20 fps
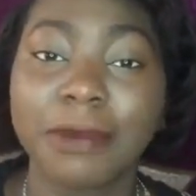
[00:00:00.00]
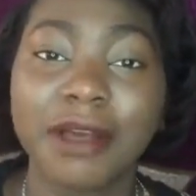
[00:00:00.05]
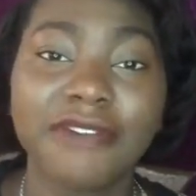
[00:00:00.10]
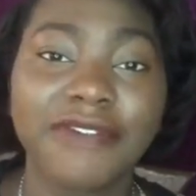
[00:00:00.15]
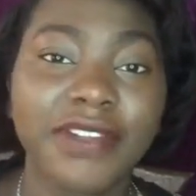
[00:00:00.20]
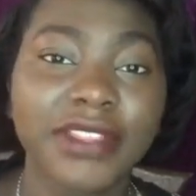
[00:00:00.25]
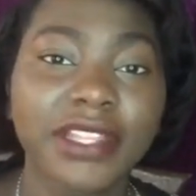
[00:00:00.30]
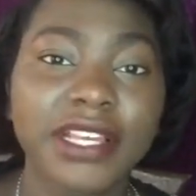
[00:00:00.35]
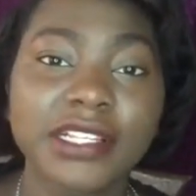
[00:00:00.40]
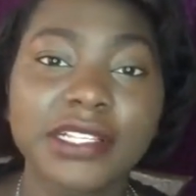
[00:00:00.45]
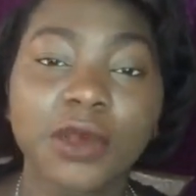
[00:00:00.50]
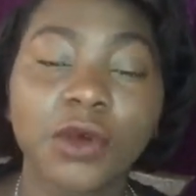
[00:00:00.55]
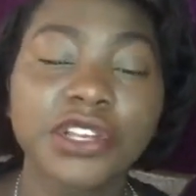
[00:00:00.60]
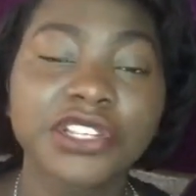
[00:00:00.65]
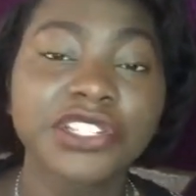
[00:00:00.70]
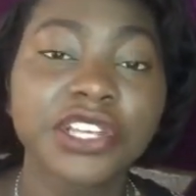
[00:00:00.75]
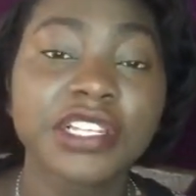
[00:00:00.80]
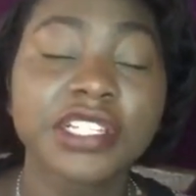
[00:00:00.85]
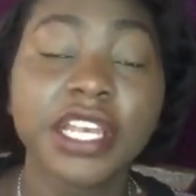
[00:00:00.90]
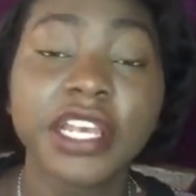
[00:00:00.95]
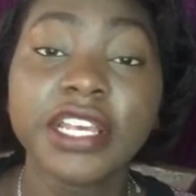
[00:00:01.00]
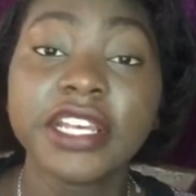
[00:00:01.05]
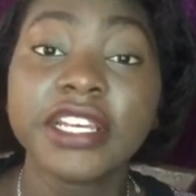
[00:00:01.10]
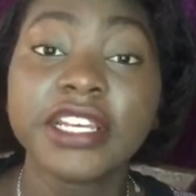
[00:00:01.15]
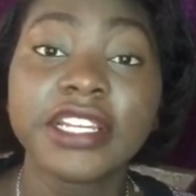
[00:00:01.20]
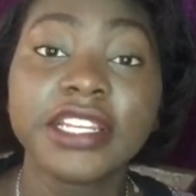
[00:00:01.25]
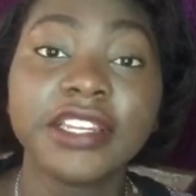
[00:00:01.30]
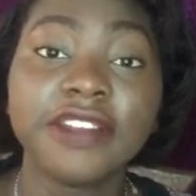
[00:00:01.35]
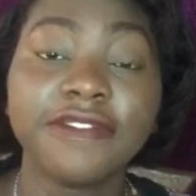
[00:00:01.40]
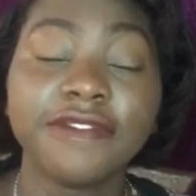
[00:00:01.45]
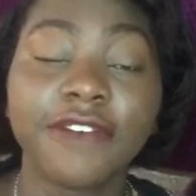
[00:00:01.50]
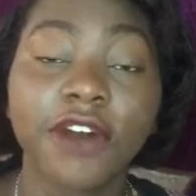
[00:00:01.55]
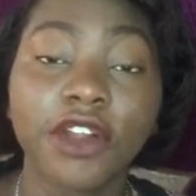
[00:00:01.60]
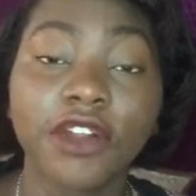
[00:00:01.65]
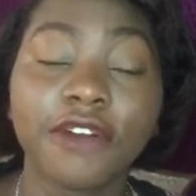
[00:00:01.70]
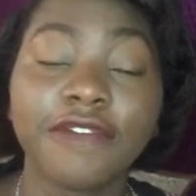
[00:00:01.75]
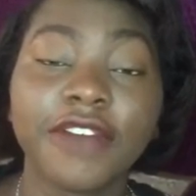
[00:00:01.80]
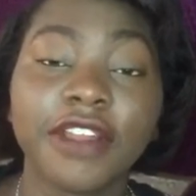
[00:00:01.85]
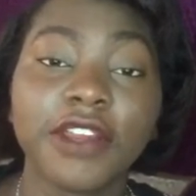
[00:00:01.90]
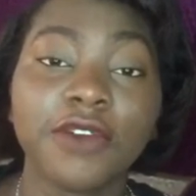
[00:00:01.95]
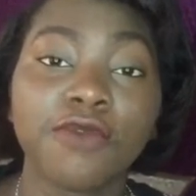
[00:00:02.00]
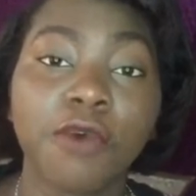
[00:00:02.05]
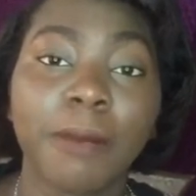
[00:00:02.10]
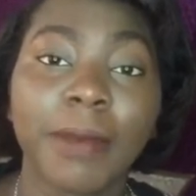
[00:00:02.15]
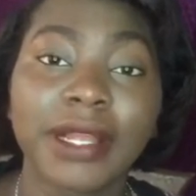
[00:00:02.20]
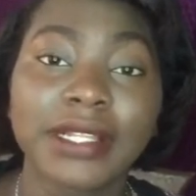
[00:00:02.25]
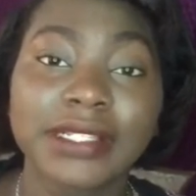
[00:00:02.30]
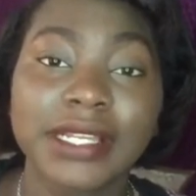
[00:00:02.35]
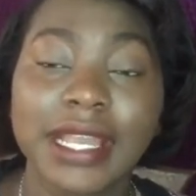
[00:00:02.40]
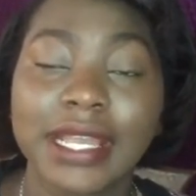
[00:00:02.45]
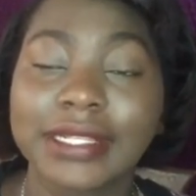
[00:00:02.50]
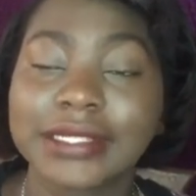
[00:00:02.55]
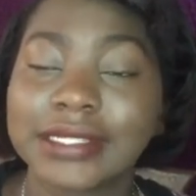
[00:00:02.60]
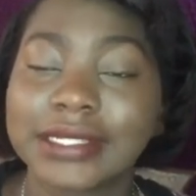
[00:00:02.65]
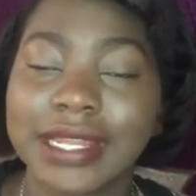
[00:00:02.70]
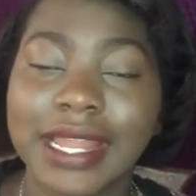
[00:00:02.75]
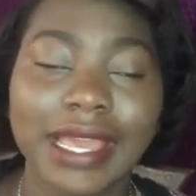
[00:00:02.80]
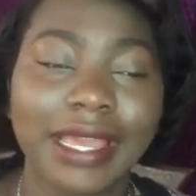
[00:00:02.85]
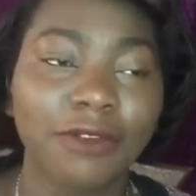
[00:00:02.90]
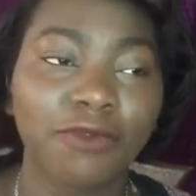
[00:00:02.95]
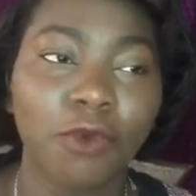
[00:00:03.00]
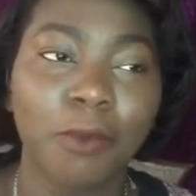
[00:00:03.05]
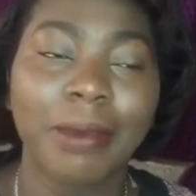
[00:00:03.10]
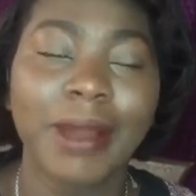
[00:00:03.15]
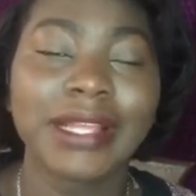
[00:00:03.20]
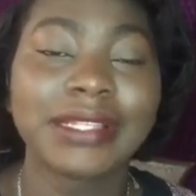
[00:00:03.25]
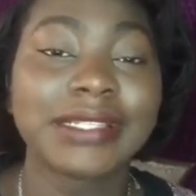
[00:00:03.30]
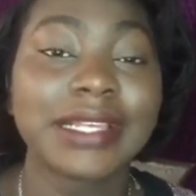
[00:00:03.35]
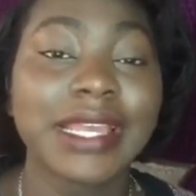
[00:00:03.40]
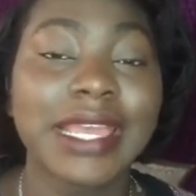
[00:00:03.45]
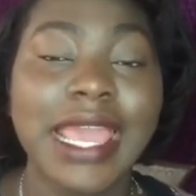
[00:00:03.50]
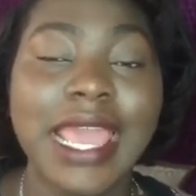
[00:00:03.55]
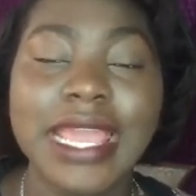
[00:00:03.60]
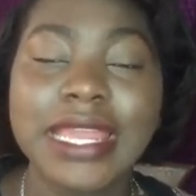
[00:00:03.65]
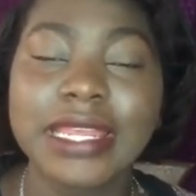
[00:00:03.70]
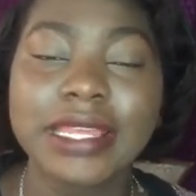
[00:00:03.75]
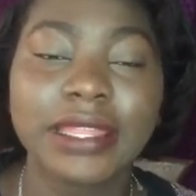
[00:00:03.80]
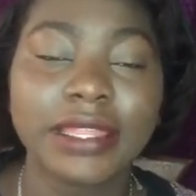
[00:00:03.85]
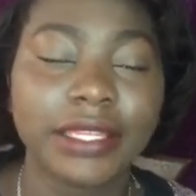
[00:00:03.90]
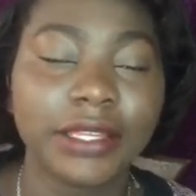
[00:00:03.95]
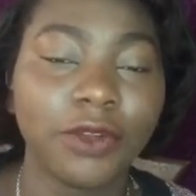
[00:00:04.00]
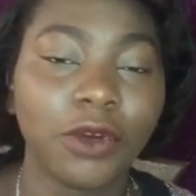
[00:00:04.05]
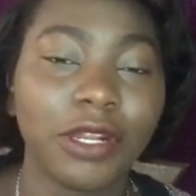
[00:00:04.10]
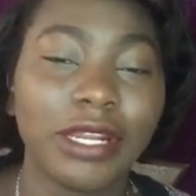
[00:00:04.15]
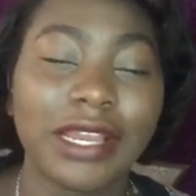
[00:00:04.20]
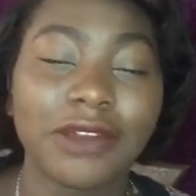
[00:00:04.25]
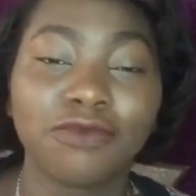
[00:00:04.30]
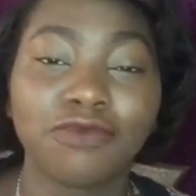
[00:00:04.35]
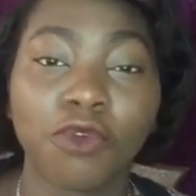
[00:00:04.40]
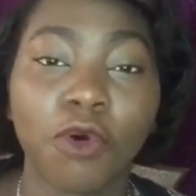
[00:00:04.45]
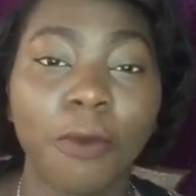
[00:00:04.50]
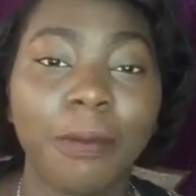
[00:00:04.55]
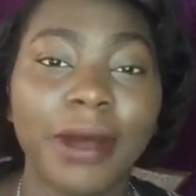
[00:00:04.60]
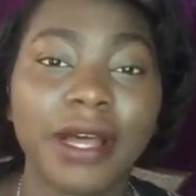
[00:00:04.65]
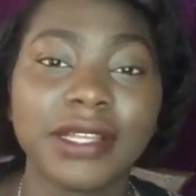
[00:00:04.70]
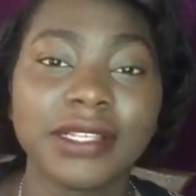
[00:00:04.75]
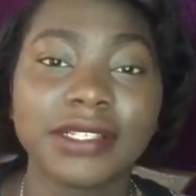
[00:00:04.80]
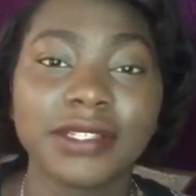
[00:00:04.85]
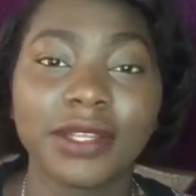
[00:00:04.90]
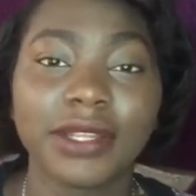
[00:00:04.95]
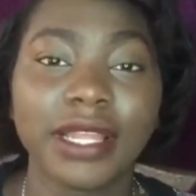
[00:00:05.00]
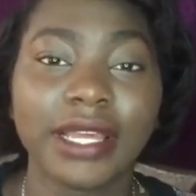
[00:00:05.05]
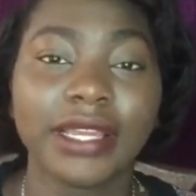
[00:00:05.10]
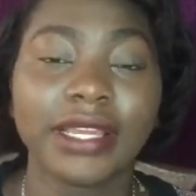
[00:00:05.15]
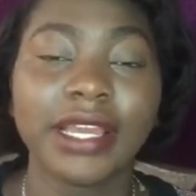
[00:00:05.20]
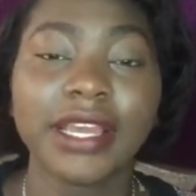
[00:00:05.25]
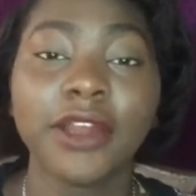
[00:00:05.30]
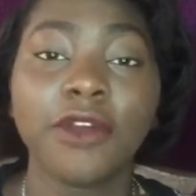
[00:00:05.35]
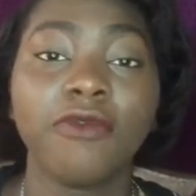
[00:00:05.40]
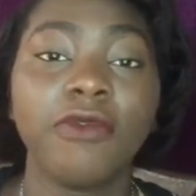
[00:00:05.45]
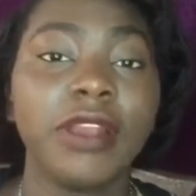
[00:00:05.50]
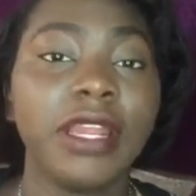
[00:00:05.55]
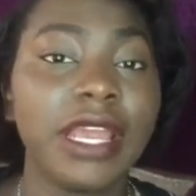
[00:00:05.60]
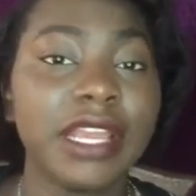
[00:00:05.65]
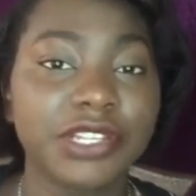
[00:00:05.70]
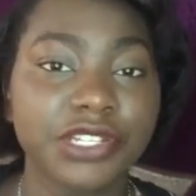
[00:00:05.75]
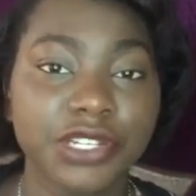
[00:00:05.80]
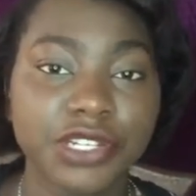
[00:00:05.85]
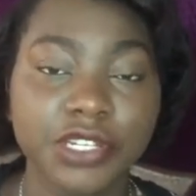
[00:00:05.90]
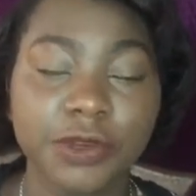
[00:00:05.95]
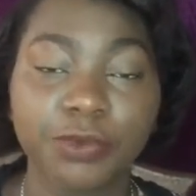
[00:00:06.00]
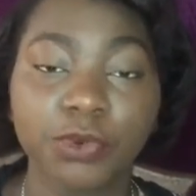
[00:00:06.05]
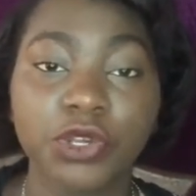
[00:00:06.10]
But for this, it was just devoid of any romantic and like romantic anything, or like romance, or like relationship.